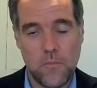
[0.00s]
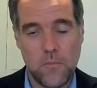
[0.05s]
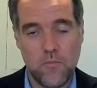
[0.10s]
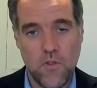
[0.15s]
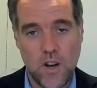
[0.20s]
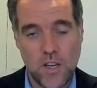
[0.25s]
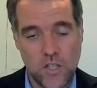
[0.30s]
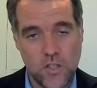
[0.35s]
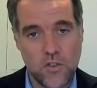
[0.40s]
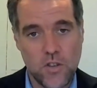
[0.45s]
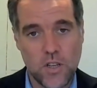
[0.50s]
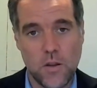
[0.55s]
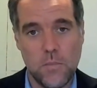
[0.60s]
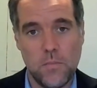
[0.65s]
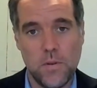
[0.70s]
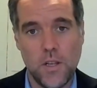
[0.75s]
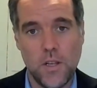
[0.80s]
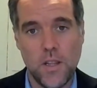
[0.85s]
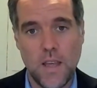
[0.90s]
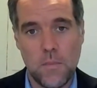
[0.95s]
register and
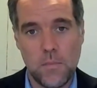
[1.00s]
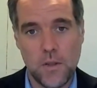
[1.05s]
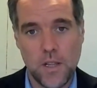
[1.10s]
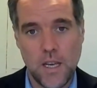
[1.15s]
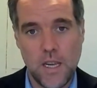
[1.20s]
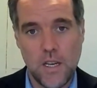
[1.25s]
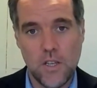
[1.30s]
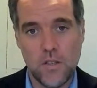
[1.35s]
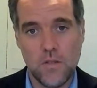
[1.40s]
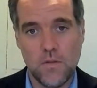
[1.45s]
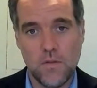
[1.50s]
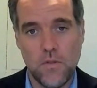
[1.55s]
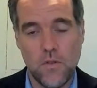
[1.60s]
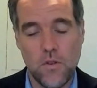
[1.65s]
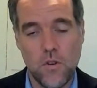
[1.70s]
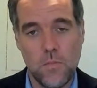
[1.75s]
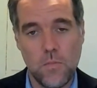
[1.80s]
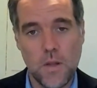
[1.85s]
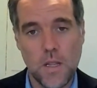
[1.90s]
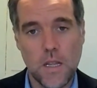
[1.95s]
complete the application
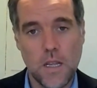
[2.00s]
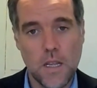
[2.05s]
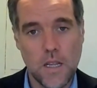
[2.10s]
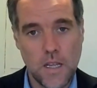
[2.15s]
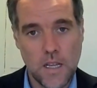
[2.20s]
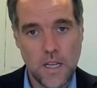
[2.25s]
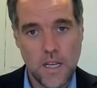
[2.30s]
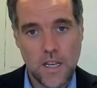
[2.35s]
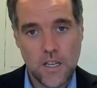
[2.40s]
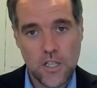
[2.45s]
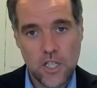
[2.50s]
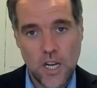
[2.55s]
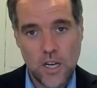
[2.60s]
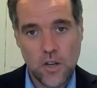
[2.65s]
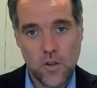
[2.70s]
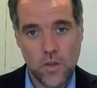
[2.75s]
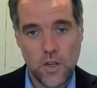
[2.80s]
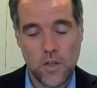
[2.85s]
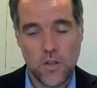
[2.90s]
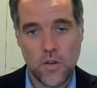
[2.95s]
form,
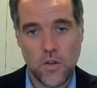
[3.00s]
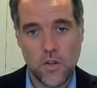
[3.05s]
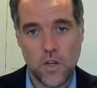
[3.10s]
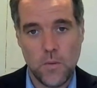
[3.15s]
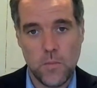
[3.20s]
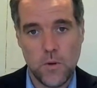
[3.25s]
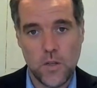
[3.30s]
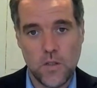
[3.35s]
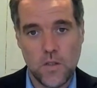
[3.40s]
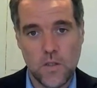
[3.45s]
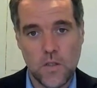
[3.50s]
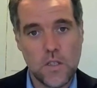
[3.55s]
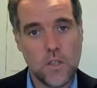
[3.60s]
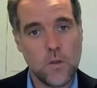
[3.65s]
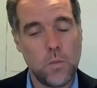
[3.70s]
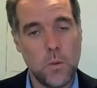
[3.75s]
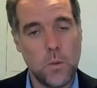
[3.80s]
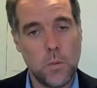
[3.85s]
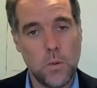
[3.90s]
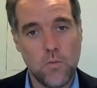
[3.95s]
check all your documents.
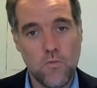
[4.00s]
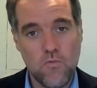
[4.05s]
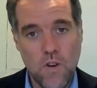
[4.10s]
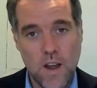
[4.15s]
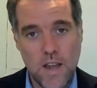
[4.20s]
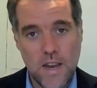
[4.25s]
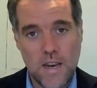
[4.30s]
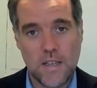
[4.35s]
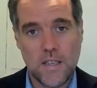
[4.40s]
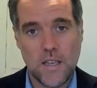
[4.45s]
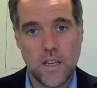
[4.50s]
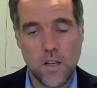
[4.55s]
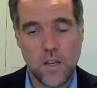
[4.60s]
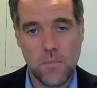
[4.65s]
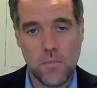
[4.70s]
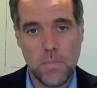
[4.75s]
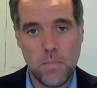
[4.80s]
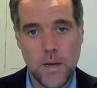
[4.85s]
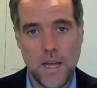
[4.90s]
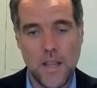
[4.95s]
We will write a
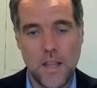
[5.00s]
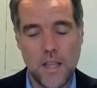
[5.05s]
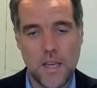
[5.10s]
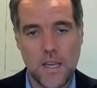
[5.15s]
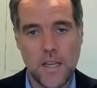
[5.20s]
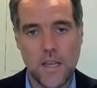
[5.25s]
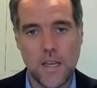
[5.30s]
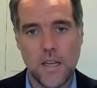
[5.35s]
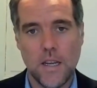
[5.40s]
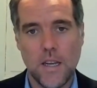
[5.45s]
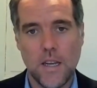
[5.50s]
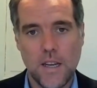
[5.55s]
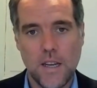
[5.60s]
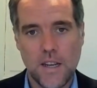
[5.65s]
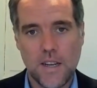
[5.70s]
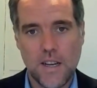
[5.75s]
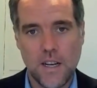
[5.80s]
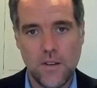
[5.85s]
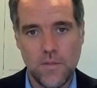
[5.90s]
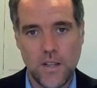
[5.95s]
compelling
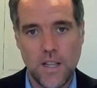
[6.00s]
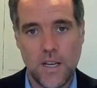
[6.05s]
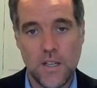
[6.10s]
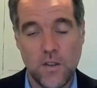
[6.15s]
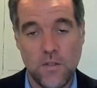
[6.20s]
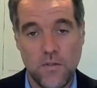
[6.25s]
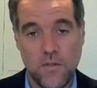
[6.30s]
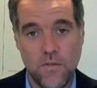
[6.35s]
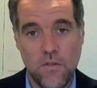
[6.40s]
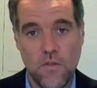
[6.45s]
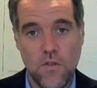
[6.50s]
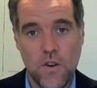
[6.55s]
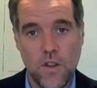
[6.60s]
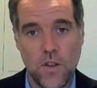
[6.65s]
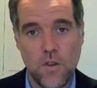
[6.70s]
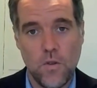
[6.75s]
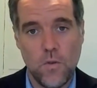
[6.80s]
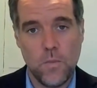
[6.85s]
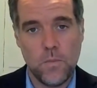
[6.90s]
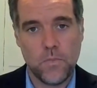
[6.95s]
cover letter for
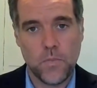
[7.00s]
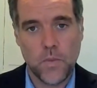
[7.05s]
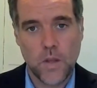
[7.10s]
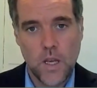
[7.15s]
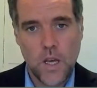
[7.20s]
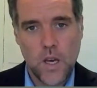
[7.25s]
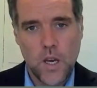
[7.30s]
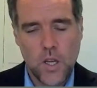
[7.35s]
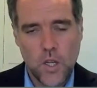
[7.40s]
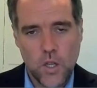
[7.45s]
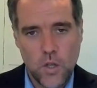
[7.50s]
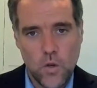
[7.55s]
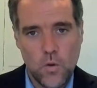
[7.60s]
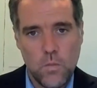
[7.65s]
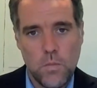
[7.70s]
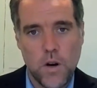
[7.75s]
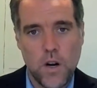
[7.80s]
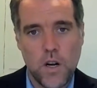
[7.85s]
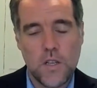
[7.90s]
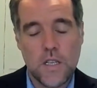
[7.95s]
you.
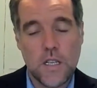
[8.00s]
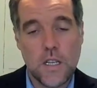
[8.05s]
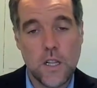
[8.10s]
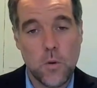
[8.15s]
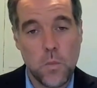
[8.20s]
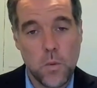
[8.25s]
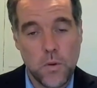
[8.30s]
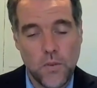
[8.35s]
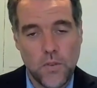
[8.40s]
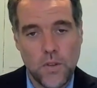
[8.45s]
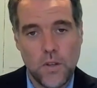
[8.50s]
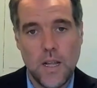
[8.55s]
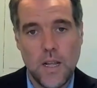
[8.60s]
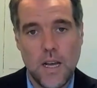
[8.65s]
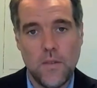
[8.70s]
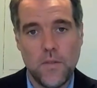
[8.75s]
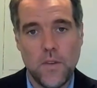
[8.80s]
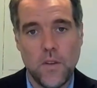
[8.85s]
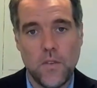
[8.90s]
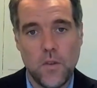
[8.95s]
You personally will still
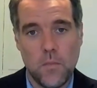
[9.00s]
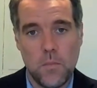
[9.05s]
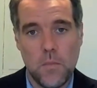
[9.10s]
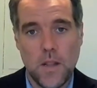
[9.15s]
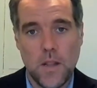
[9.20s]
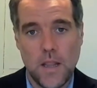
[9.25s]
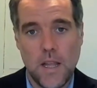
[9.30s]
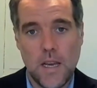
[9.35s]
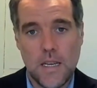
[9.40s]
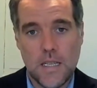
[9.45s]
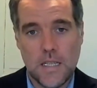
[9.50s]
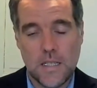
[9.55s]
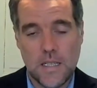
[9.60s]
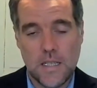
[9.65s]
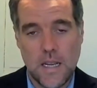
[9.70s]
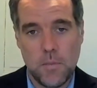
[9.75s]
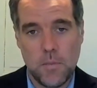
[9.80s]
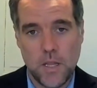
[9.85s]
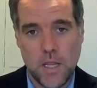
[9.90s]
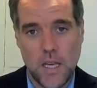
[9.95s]
have to submit a
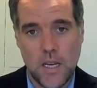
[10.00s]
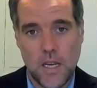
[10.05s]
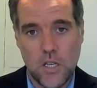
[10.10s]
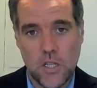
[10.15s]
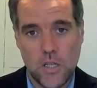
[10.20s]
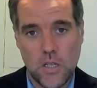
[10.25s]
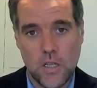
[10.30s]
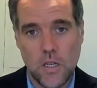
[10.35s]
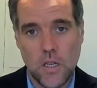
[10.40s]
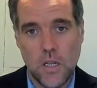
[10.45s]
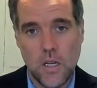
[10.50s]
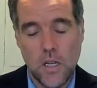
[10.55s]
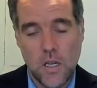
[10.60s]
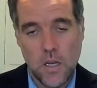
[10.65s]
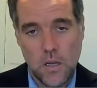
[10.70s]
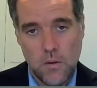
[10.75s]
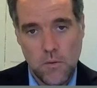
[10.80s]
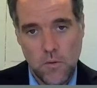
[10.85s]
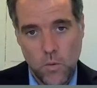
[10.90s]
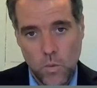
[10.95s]
license application.
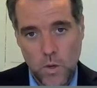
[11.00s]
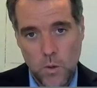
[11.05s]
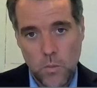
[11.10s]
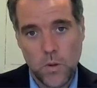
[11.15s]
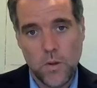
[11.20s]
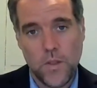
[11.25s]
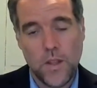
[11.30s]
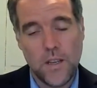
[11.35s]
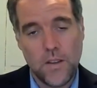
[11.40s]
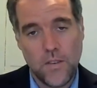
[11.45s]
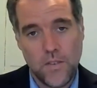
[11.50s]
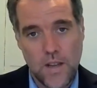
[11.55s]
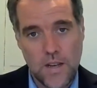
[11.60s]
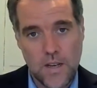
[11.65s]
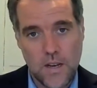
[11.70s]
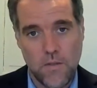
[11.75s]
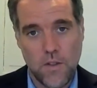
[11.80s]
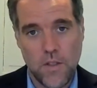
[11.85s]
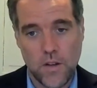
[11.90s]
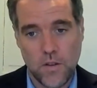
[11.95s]
We will then
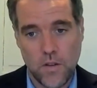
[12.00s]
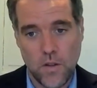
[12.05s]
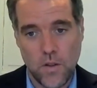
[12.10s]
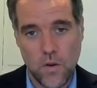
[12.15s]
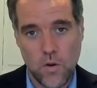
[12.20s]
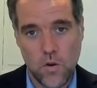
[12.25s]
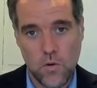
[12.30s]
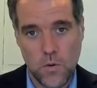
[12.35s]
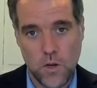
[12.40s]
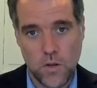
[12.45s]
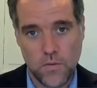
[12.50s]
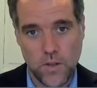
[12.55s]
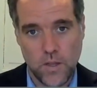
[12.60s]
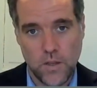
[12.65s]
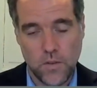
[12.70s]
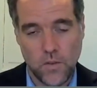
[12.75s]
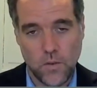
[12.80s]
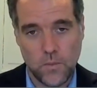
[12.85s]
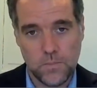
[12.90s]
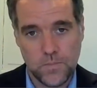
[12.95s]
send everything to the Home
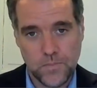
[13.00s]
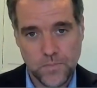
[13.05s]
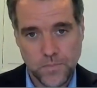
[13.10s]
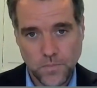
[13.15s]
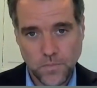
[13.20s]
Office.